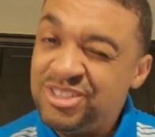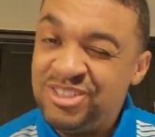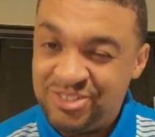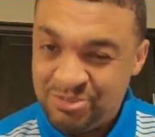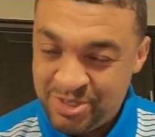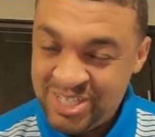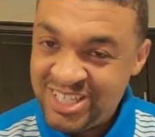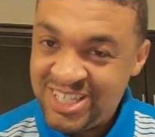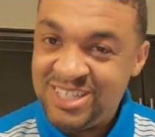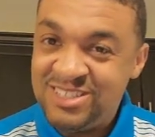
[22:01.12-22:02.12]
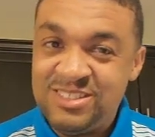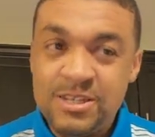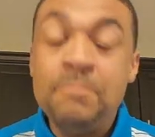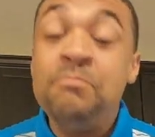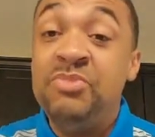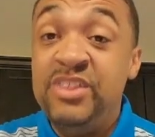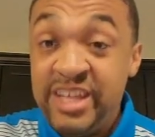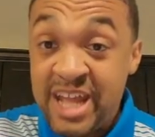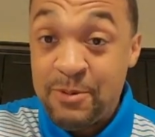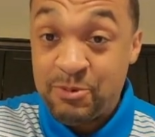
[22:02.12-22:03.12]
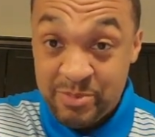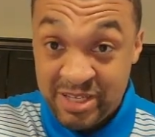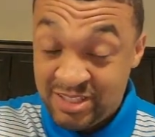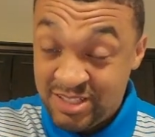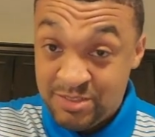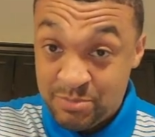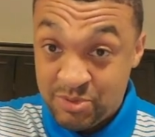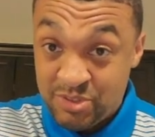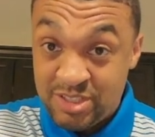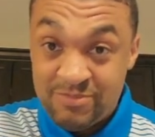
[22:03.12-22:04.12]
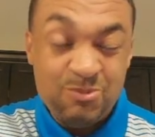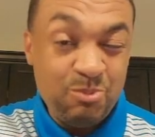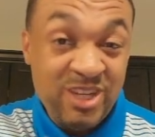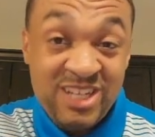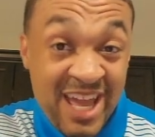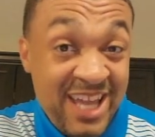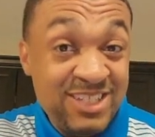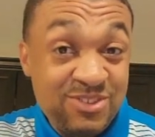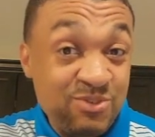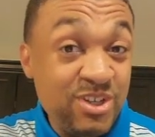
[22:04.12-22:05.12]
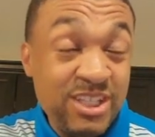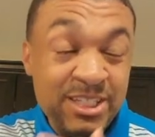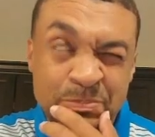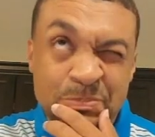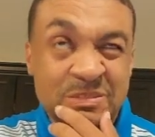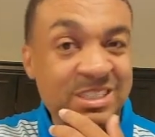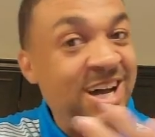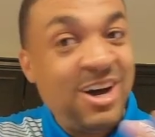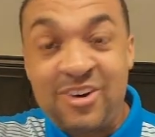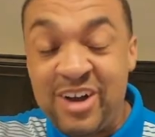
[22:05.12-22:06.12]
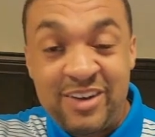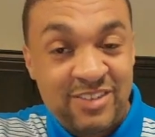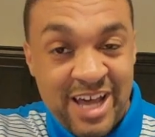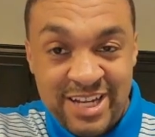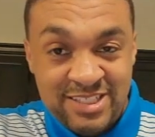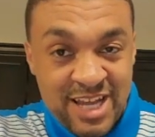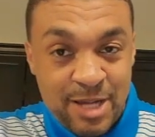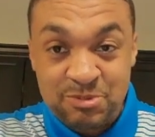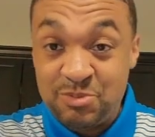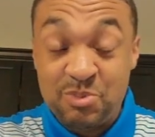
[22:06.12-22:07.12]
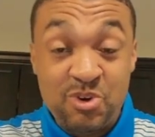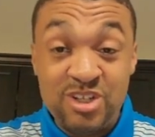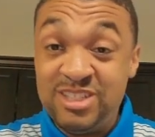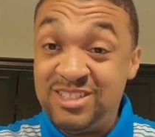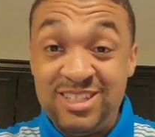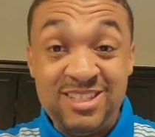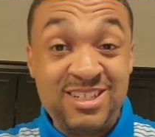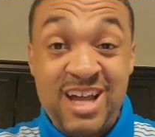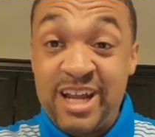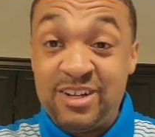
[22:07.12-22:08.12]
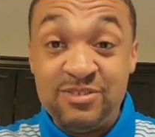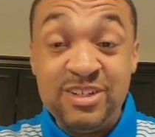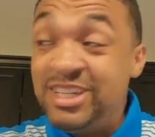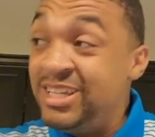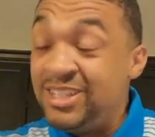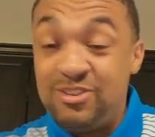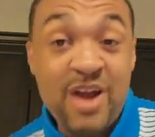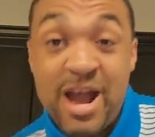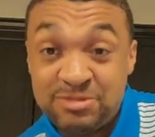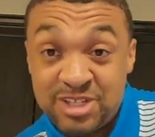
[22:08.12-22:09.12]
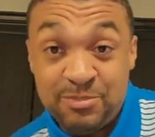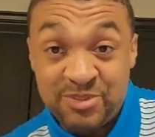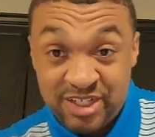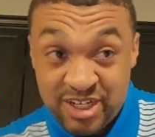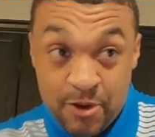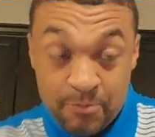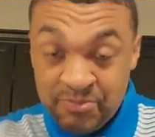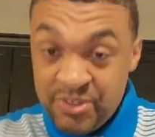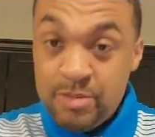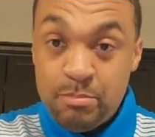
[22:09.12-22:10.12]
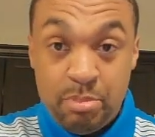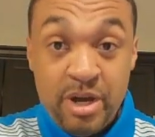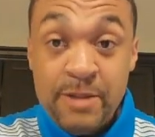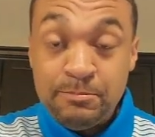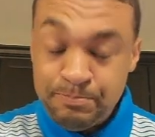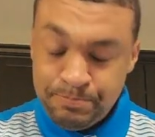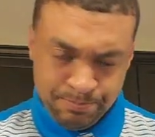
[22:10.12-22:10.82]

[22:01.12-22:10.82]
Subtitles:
on the weekends, then I will make this smoothie. Weekdays, really, I don't have a lot of time. So more is kind of grab something and go. But